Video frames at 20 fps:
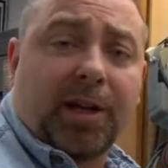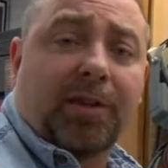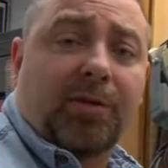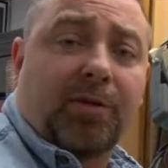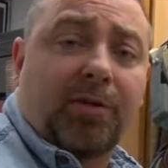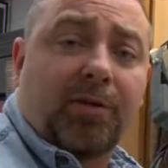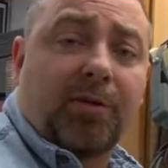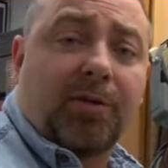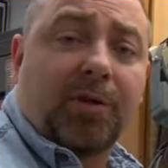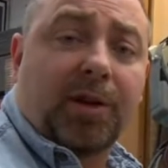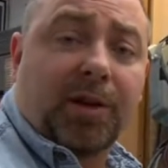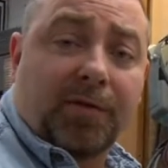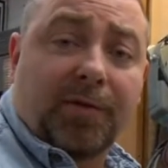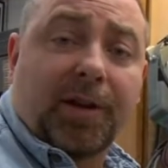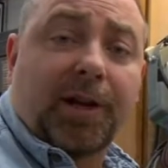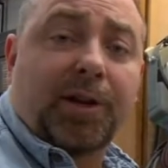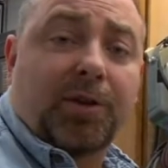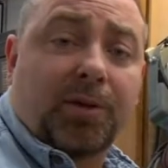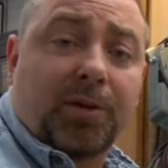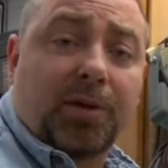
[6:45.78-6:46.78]
get through
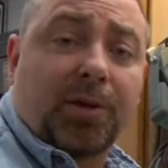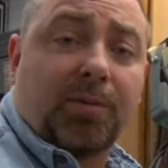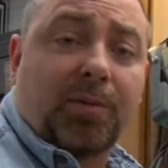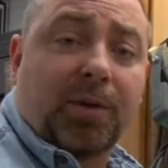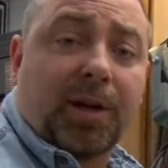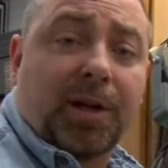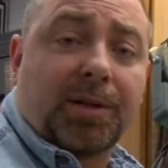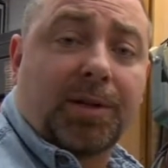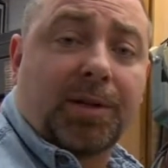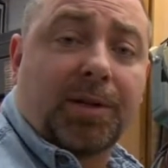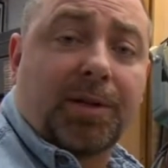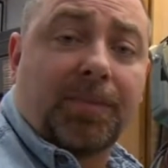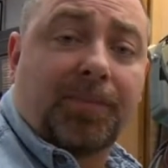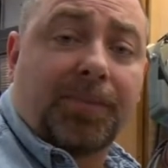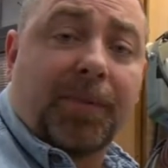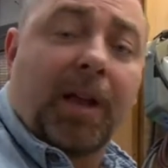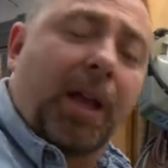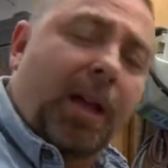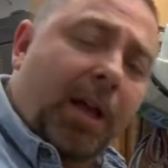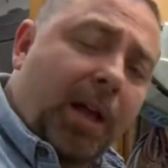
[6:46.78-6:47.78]
conventional compressors.
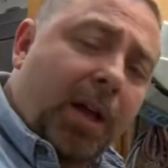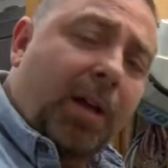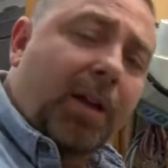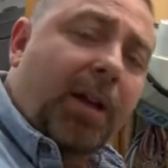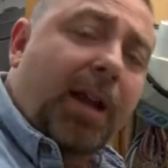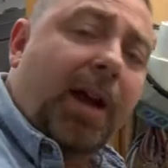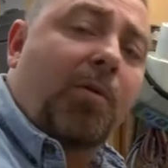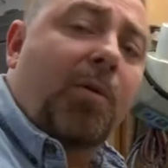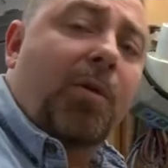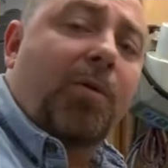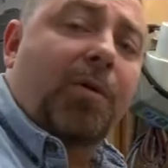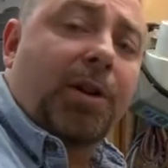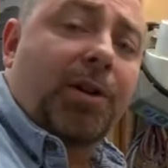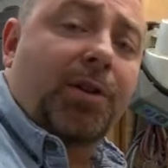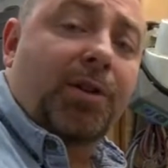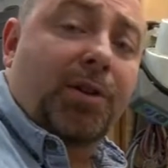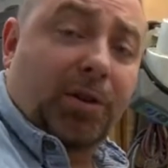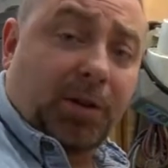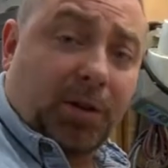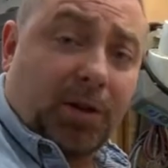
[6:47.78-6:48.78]
Now what we're
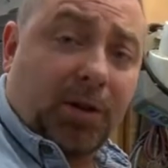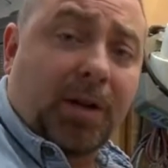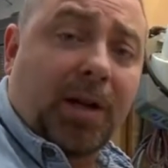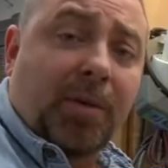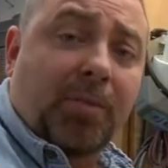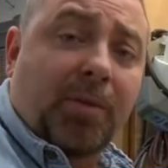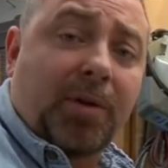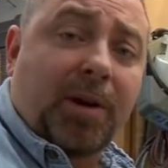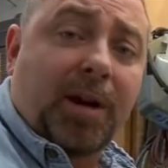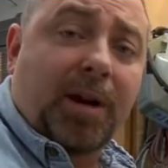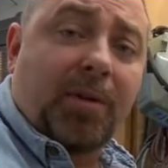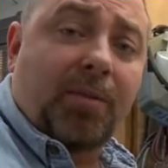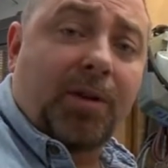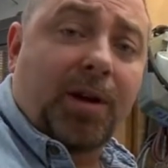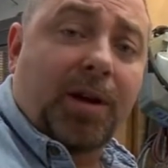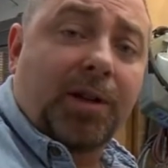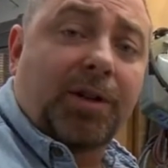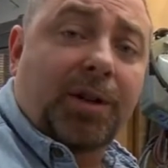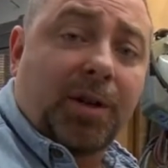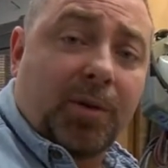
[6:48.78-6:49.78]
going to do is hook up our
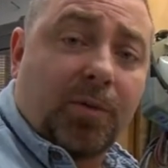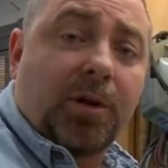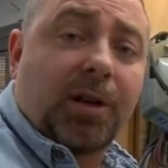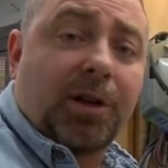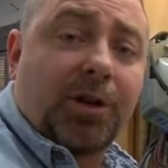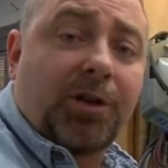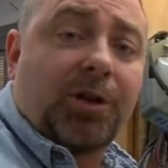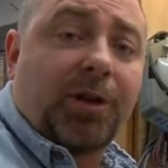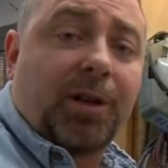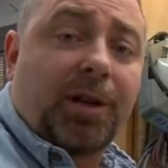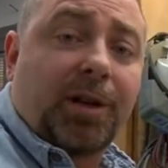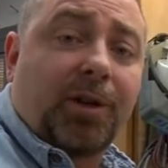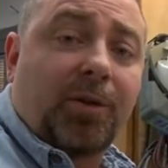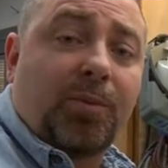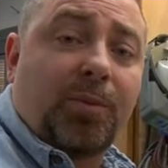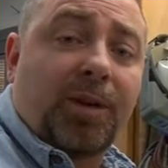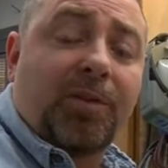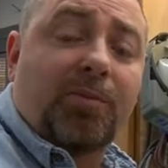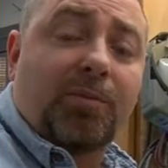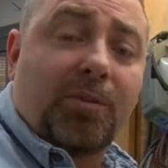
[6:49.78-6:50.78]
airbrush, and we're going to show you a little
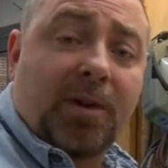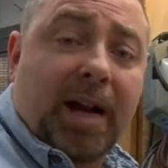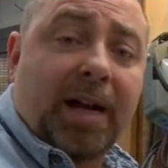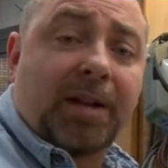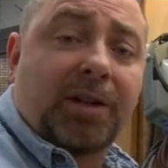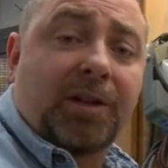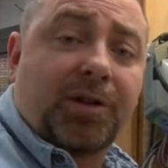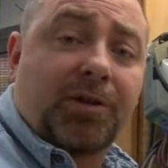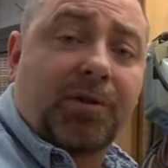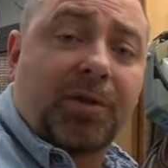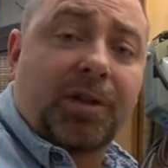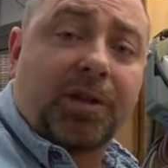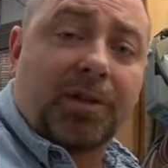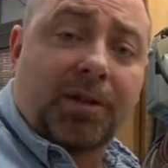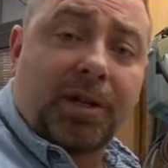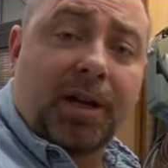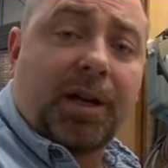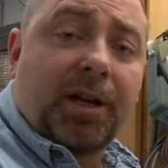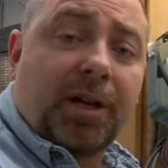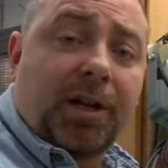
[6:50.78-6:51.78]
bit of practice
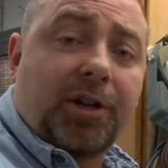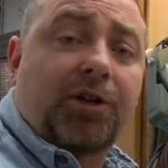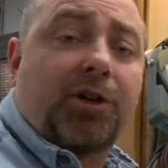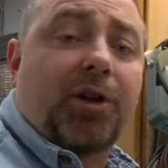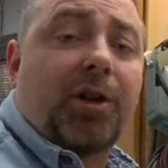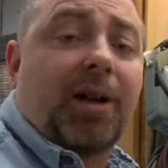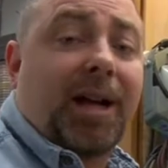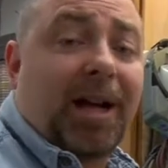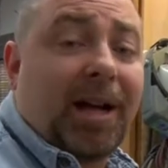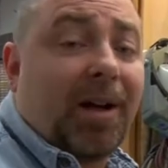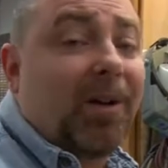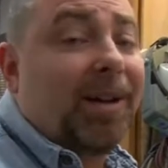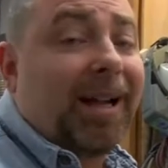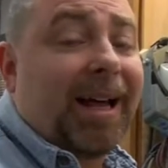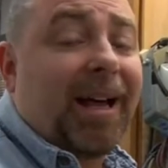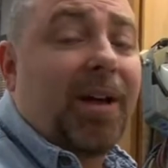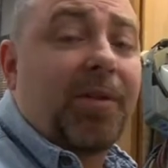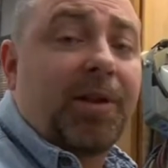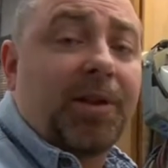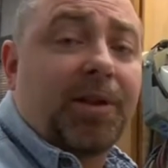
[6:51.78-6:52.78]
drills and show you how
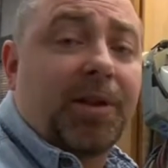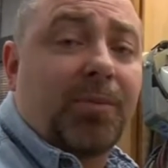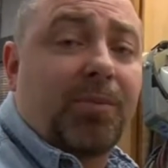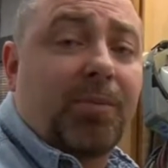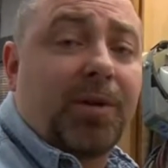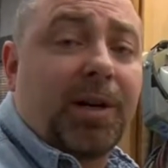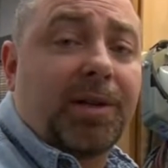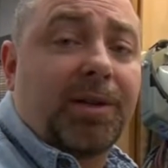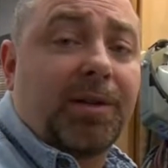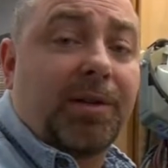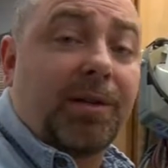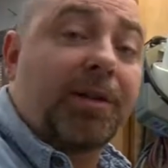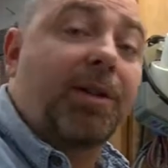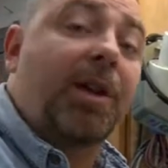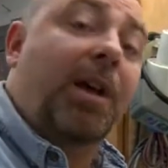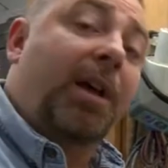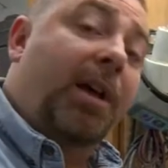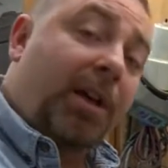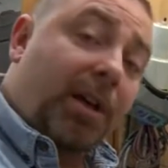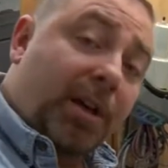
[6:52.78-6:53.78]
loud this compressor is
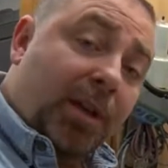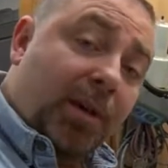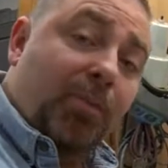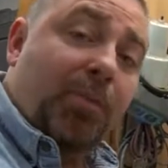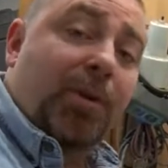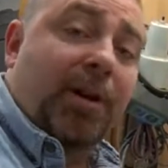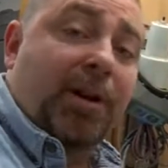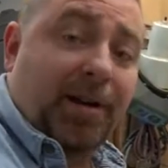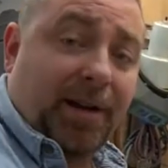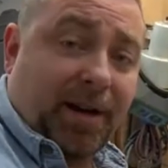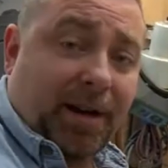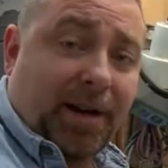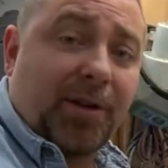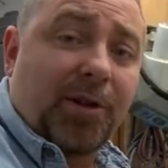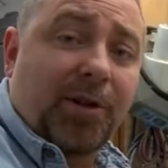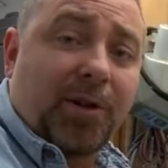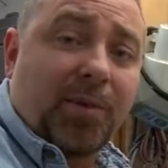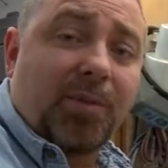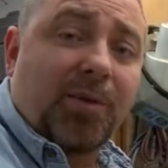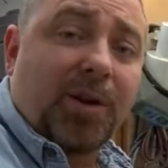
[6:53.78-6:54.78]
compared to
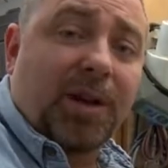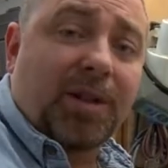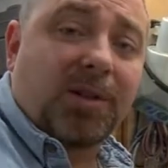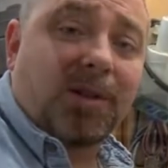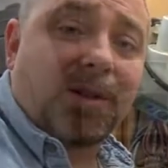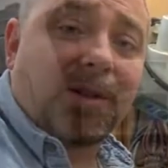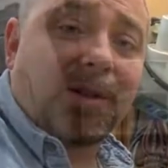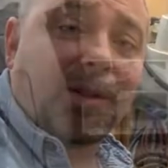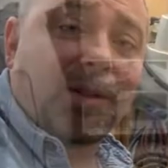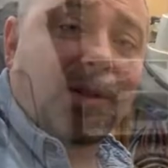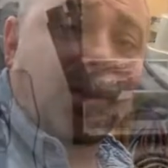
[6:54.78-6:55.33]
other compressors.